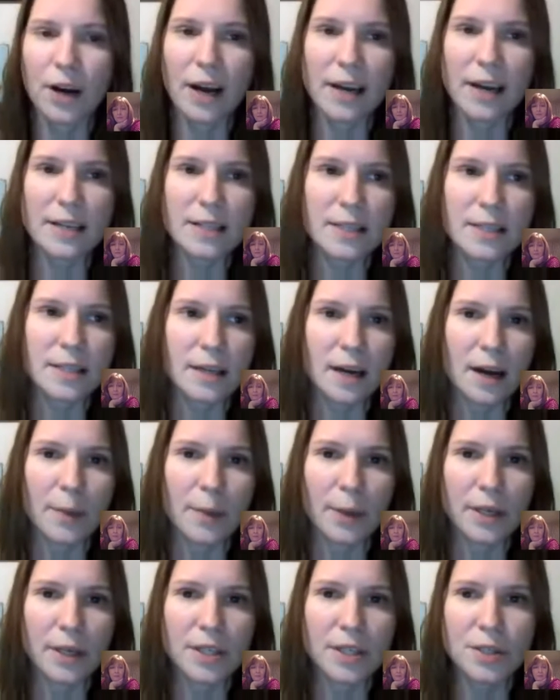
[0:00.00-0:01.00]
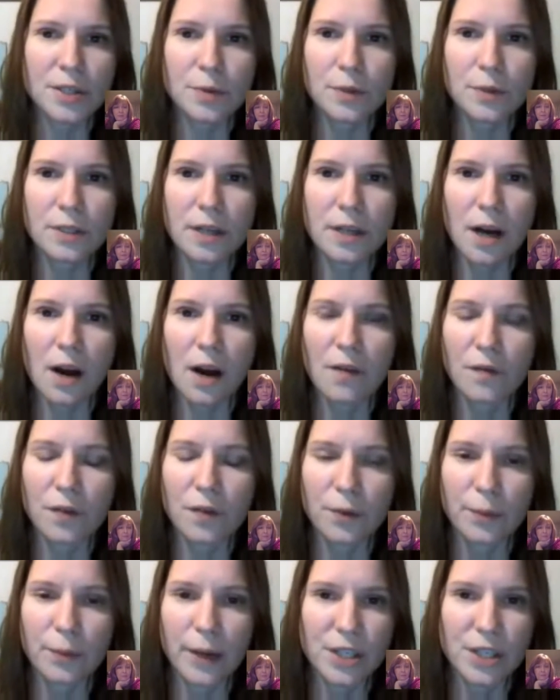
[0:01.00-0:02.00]
us, it just was
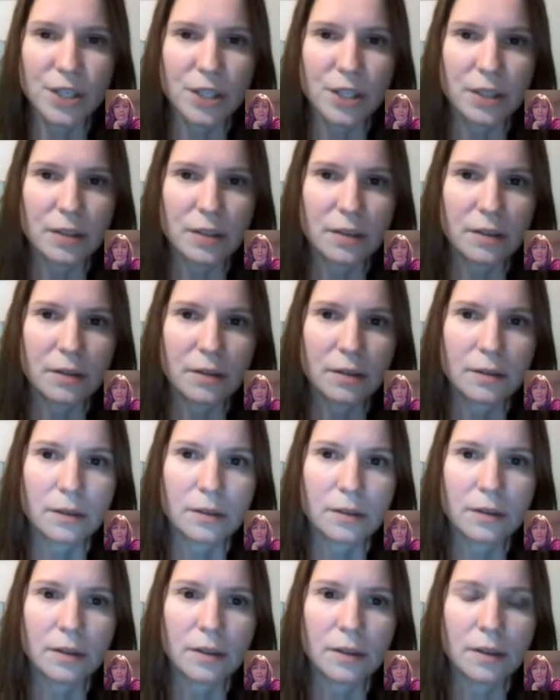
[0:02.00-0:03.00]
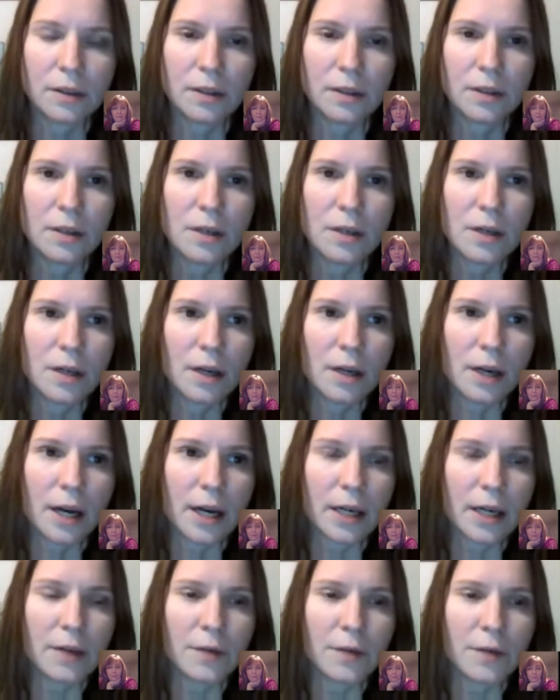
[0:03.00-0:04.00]
confirmation,
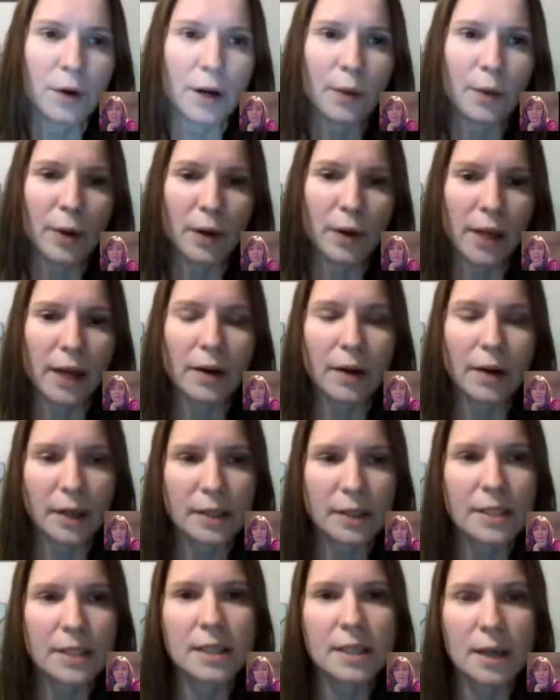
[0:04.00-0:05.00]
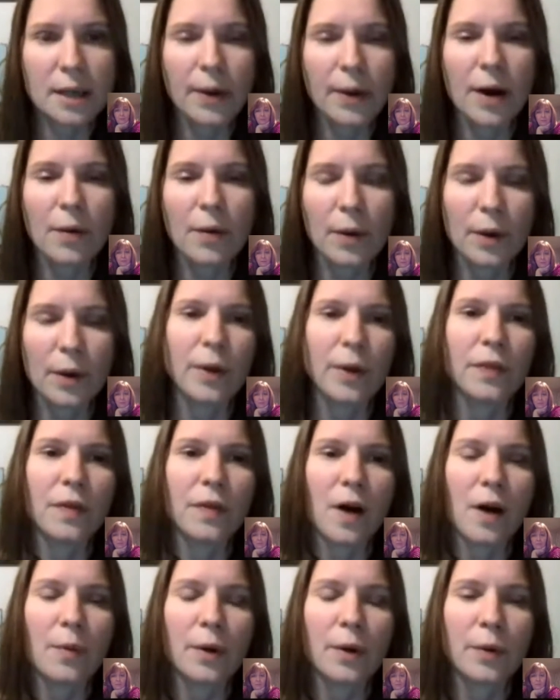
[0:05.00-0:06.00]
kind of where it did come out where we thought
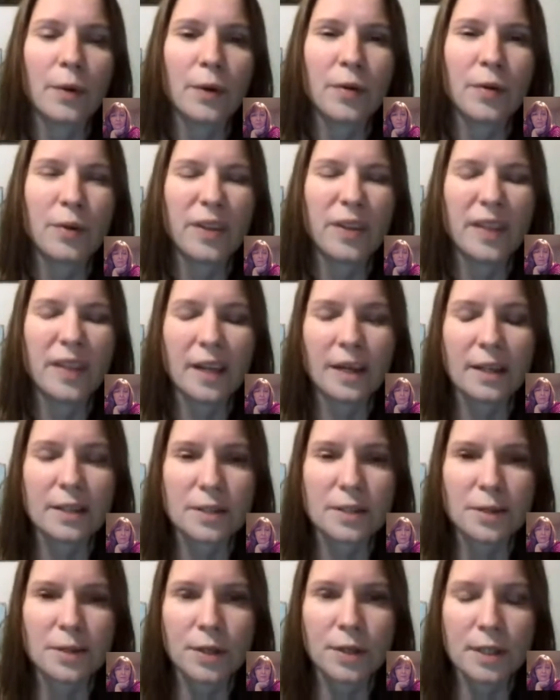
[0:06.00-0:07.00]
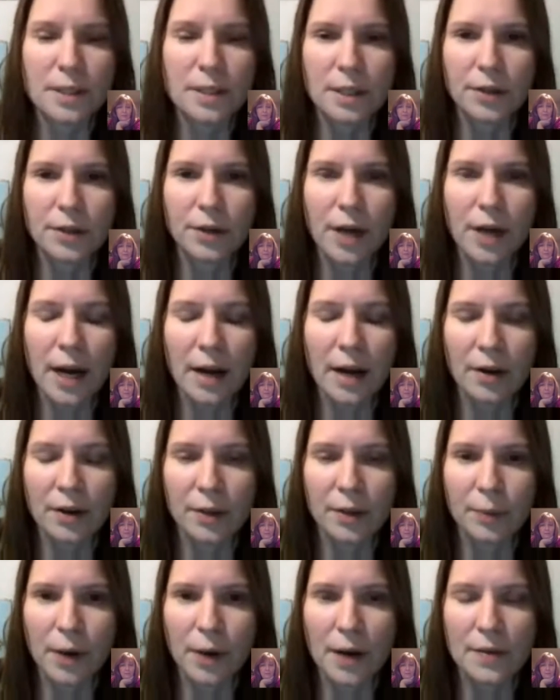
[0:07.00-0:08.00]
we were. We think it scored us a little higher in
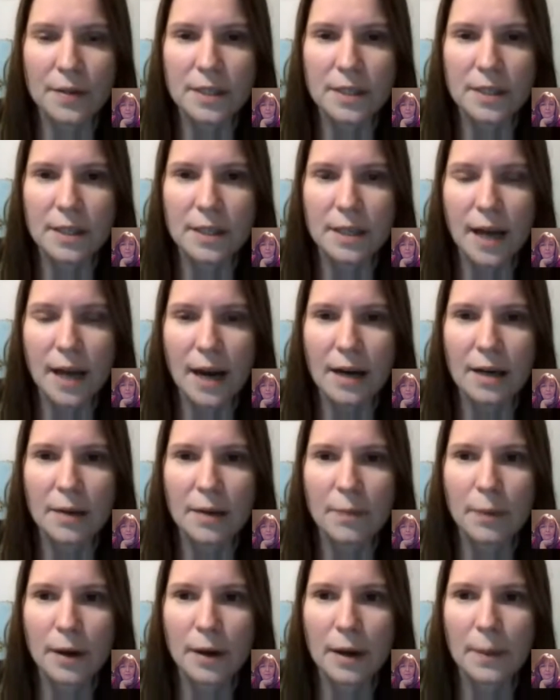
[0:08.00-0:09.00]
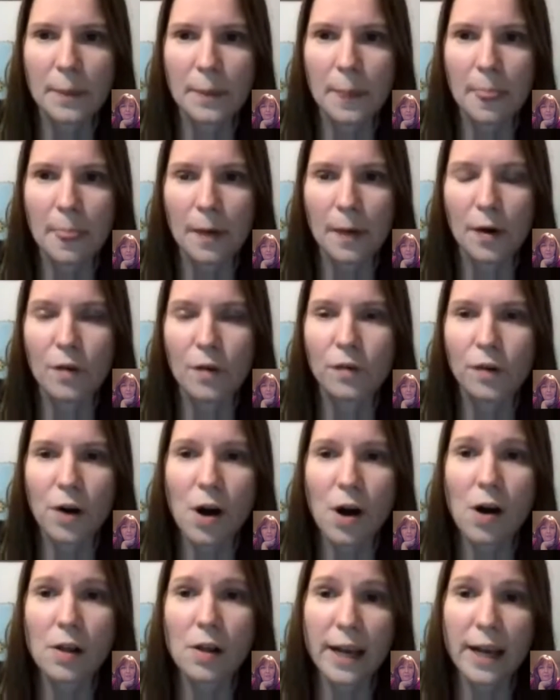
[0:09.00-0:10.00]
privacy and data, but overall,
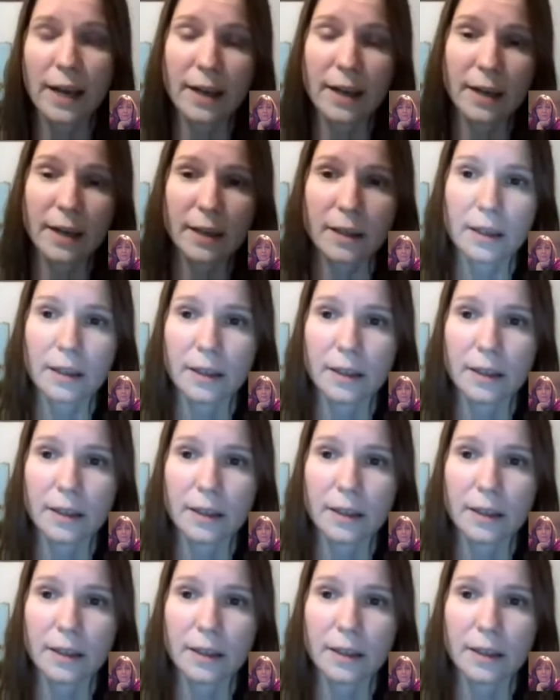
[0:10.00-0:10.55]
we